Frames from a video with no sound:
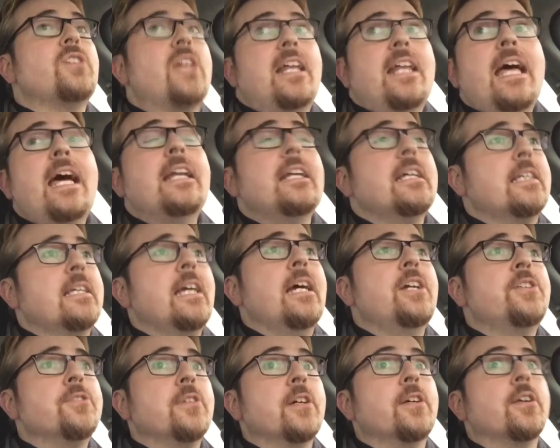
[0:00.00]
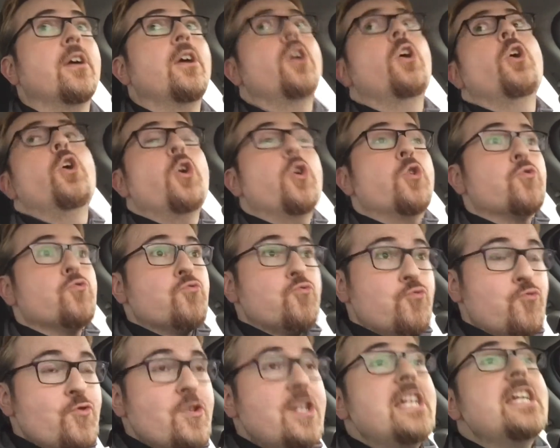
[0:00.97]
And Anna Kendrick
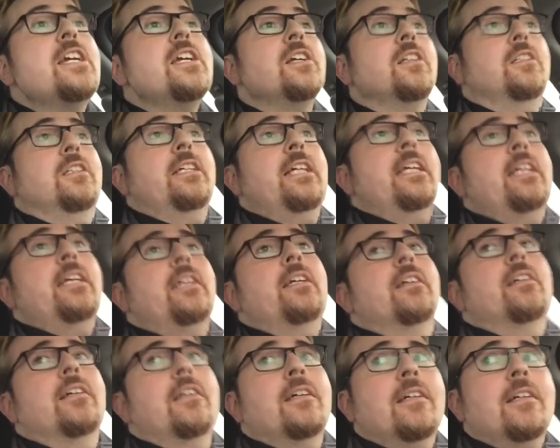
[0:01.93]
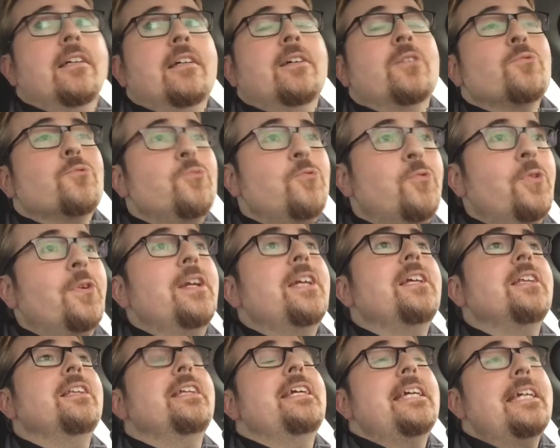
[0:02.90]
really
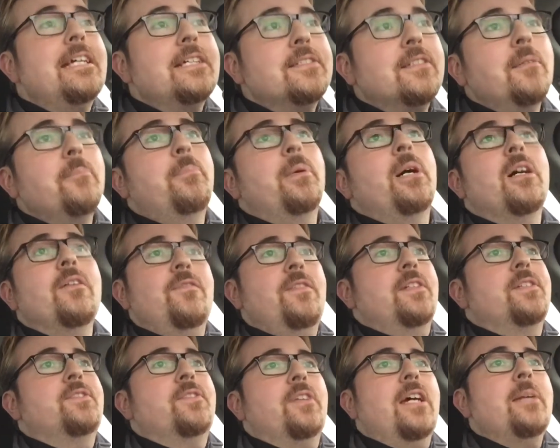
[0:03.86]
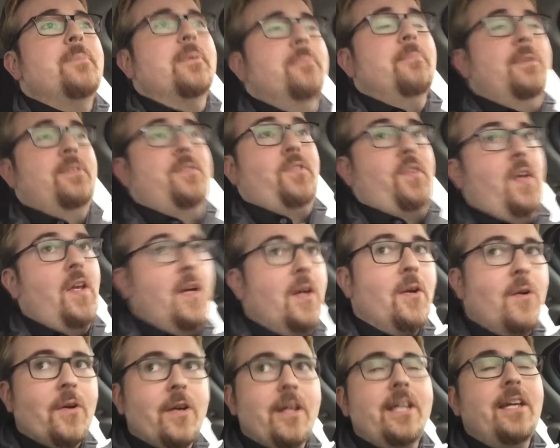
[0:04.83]
is above this type of
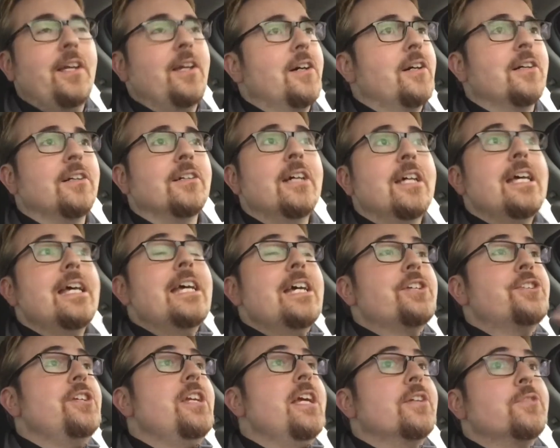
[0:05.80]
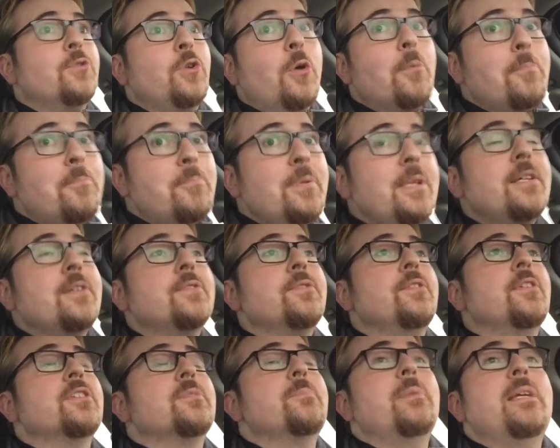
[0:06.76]
material. She has no
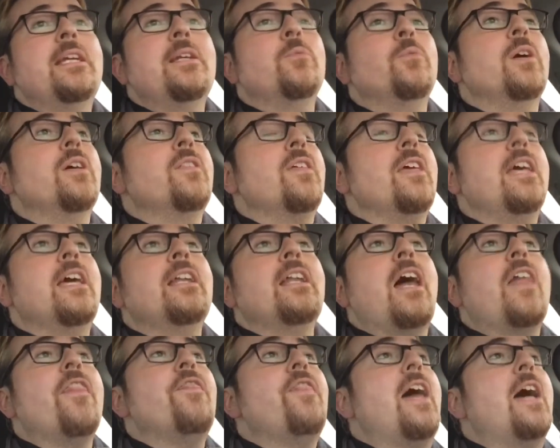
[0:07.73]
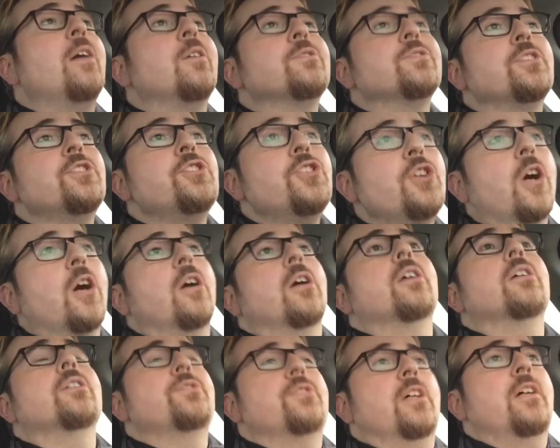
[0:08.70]
business being within 1,000
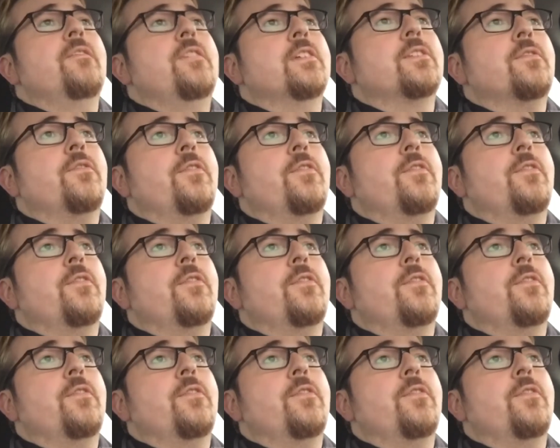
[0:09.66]
yards of this